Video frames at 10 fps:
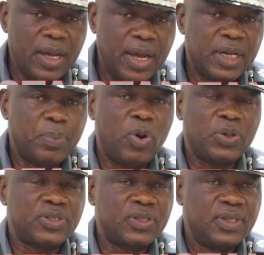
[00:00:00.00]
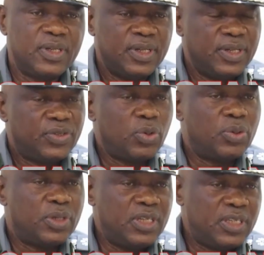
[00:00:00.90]
in the ports.
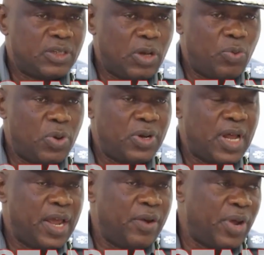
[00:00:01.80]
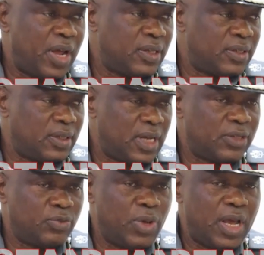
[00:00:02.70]
So this is one of the areas
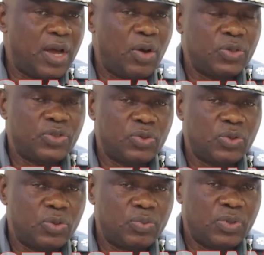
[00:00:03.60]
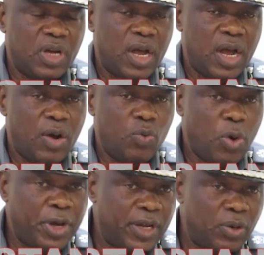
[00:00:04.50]
that we are also
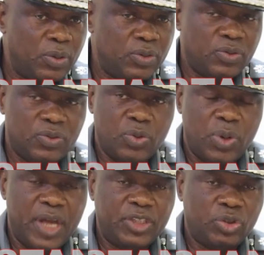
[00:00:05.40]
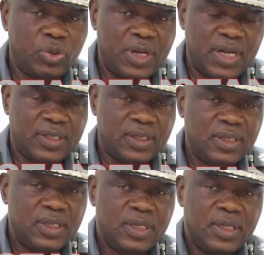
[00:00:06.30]
working on to ensure that,
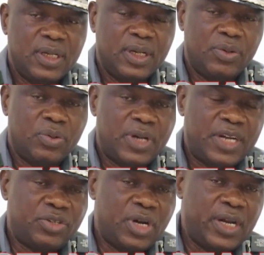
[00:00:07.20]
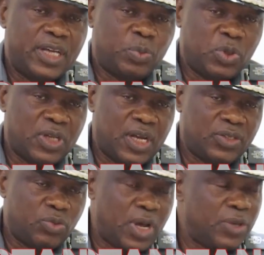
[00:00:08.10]
Nigerian
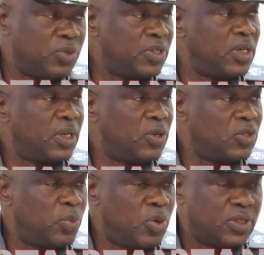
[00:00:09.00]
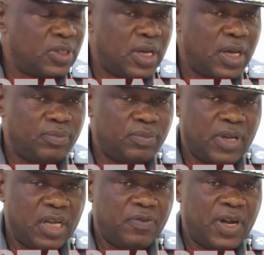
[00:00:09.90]
exporters who are using Lagos ports
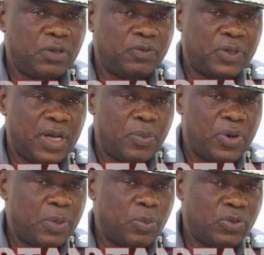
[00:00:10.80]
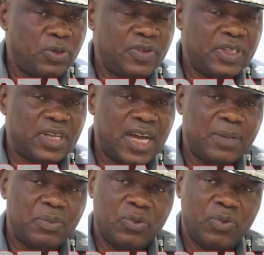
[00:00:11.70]
get value for their money. Most of the
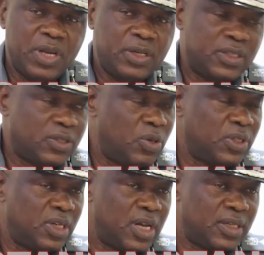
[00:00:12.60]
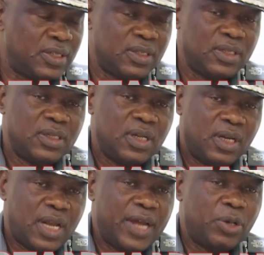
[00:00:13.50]
time, when these containers
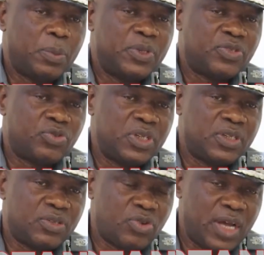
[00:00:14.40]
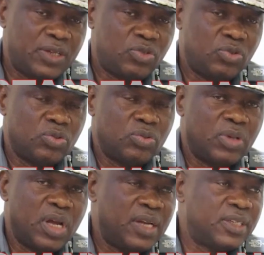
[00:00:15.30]
line up the streets trying to
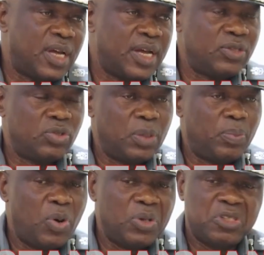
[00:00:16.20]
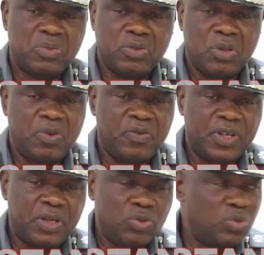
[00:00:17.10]
enter into the ports, some of
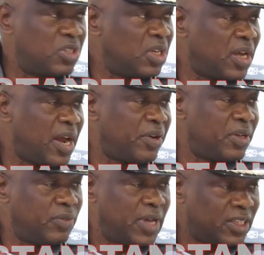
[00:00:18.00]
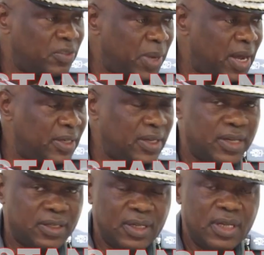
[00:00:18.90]
the goods they carry gets bad
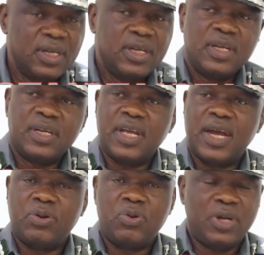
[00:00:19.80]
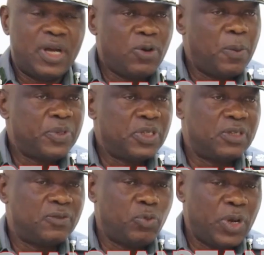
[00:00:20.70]
and they are no longer
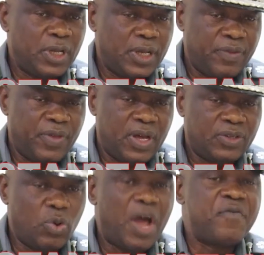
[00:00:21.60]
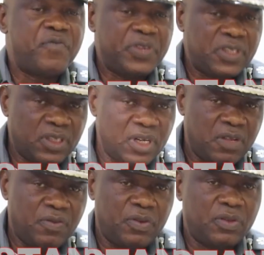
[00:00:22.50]
competitive when they get there. So I've
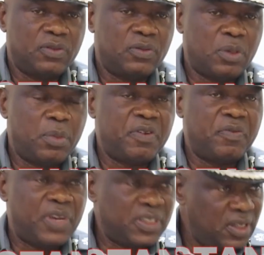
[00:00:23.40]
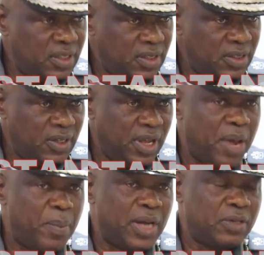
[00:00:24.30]
visited some of the facilities
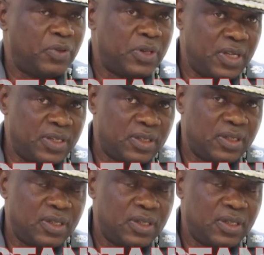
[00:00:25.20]
earmarked for this.